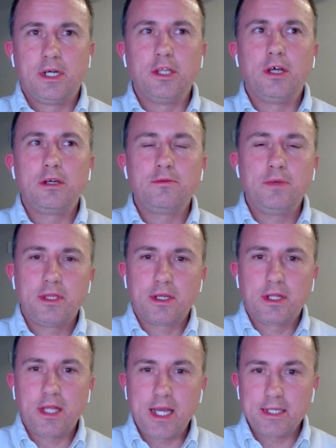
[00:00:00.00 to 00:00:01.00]
along with
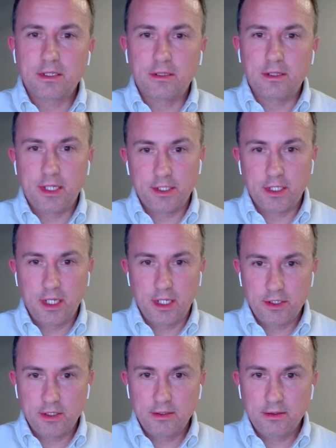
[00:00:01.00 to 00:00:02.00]
the classical
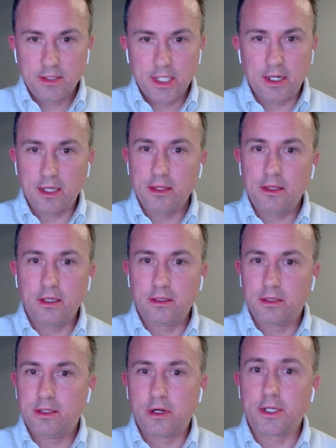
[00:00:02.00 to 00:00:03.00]
education that I
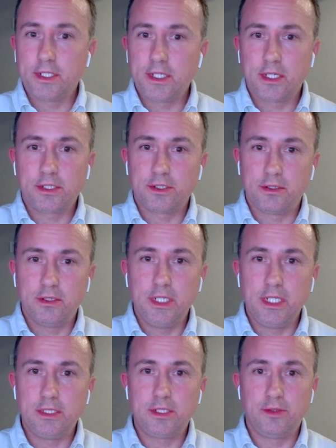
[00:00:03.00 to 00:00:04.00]
think architecture
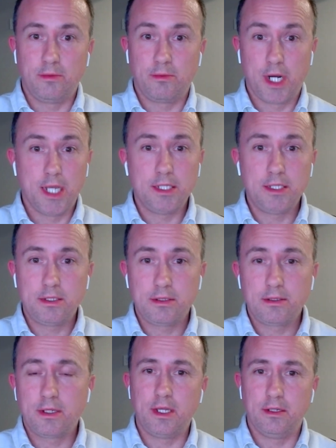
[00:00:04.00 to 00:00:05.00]
needs to
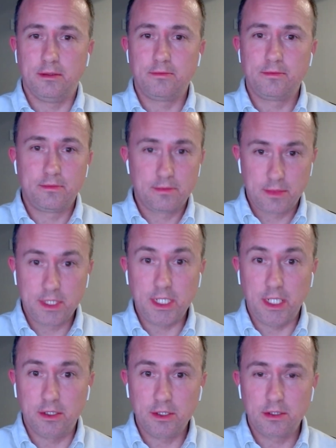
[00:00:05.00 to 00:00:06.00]
embrace and
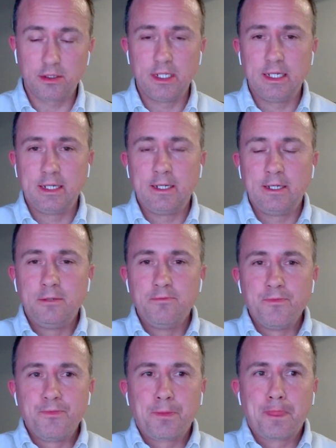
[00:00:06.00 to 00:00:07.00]
teach,
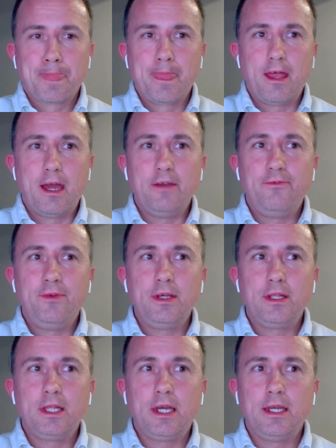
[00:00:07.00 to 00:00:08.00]
I
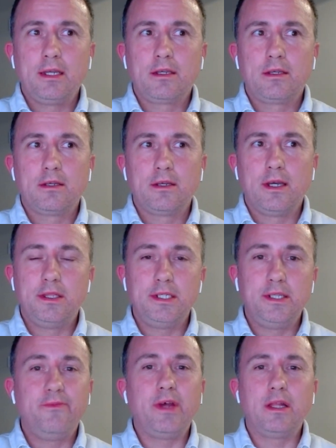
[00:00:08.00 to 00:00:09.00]
feel like
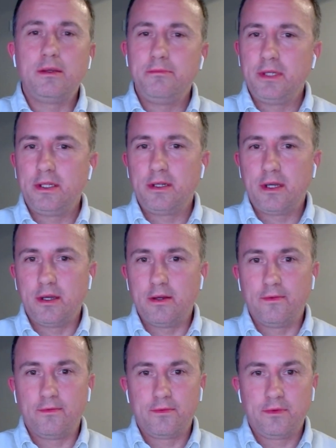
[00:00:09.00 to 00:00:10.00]
the development
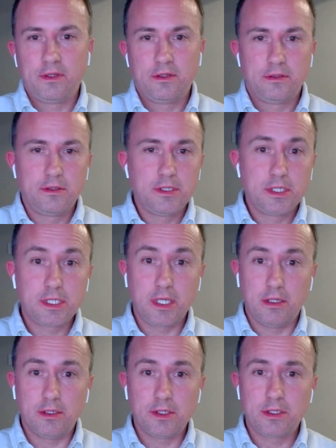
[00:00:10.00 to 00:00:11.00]
of
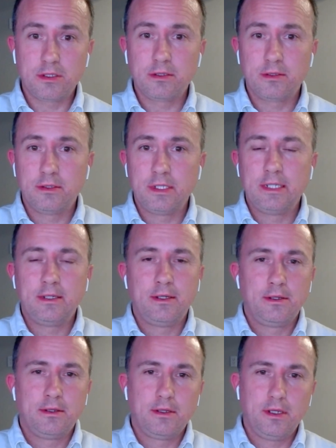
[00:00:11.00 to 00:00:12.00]
skills,
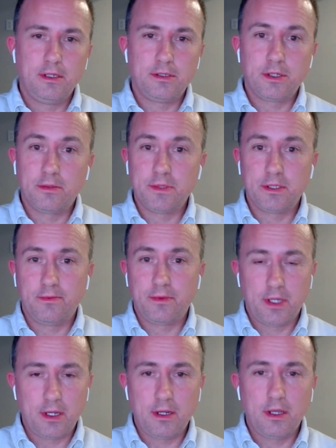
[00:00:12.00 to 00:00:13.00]
in terms of,
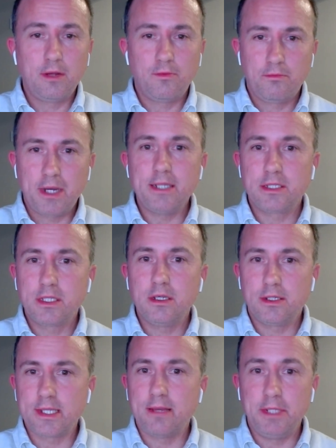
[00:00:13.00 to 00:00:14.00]
and by
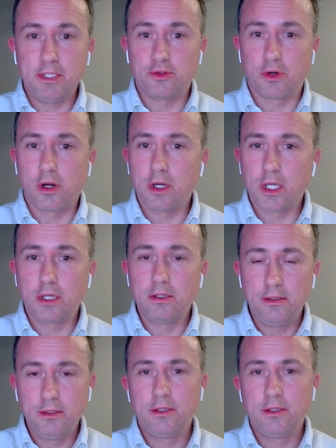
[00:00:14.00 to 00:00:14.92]
skills I mean drawing,